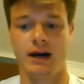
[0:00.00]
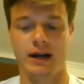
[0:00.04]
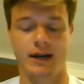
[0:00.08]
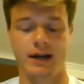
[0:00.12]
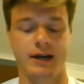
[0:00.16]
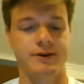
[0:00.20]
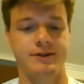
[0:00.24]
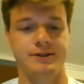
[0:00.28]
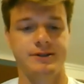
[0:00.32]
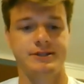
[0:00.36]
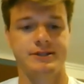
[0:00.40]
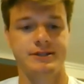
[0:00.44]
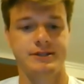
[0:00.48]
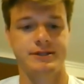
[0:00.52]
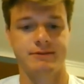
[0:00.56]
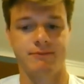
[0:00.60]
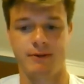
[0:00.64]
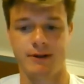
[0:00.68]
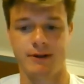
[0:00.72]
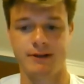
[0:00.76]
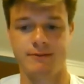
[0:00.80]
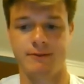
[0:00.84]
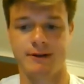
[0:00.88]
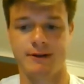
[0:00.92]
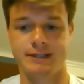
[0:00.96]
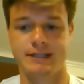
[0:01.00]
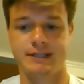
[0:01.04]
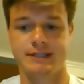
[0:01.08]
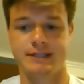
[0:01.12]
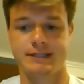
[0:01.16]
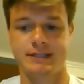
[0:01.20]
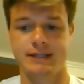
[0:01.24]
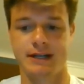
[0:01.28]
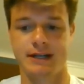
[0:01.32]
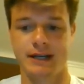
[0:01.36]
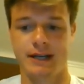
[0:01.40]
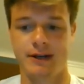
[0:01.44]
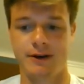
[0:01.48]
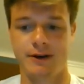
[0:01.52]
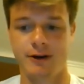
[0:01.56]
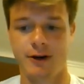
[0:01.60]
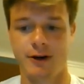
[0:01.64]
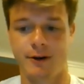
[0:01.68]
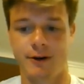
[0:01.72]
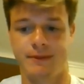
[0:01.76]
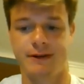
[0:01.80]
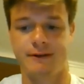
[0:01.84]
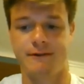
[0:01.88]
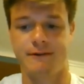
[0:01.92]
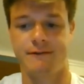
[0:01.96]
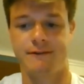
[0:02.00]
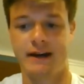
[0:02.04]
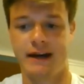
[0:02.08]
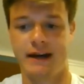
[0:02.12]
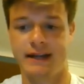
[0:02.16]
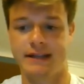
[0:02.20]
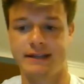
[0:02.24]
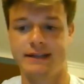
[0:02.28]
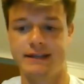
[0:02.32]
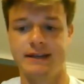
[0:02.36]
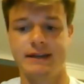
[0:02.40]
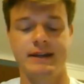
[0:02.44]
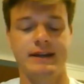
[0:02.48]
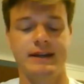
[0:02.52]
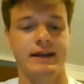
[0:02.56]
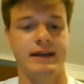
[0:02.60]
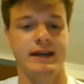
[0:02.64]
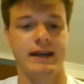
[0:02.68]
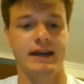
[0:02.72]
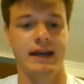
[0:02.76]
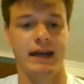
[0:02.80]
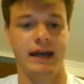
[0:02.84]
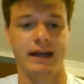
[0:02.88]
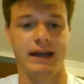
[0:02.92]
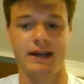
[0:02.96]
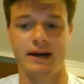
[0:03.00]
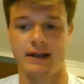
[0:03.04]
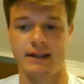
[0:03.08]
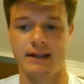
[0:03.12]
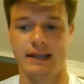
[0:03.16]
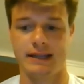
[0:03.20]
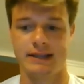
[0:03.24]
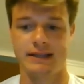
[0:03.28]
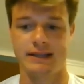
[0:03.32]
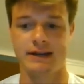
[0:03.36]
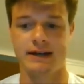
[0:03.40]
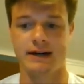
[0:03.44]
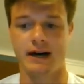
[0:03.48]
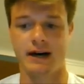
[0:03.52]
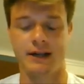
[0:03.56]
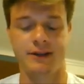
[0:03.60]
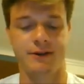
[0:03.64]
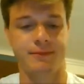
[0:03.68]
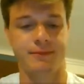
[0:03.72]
Coach wants us to go up and defend. And let the other